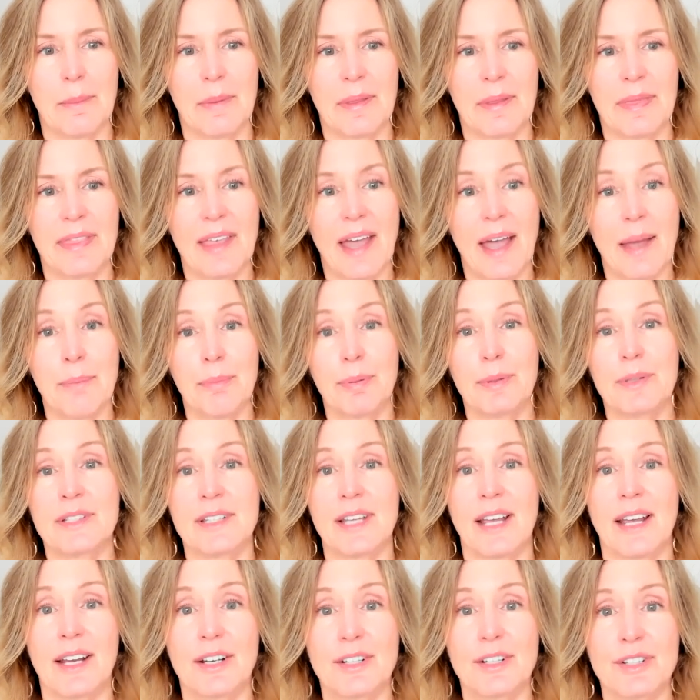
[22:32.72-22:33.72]
But that
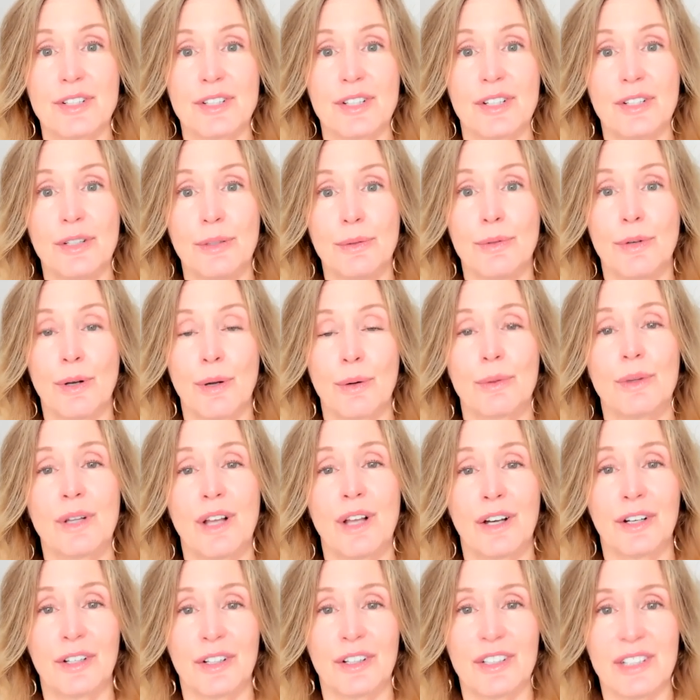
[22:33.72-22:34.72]
protection you no
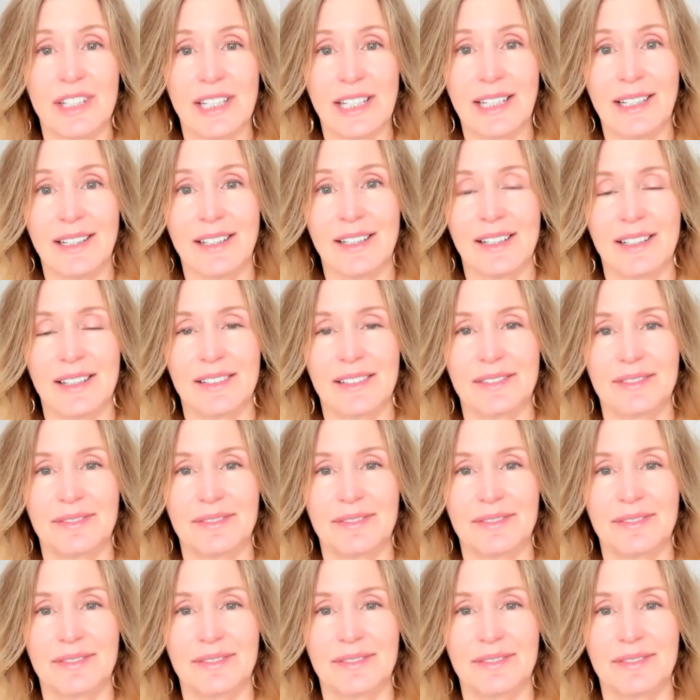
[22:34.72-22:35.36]
longer need.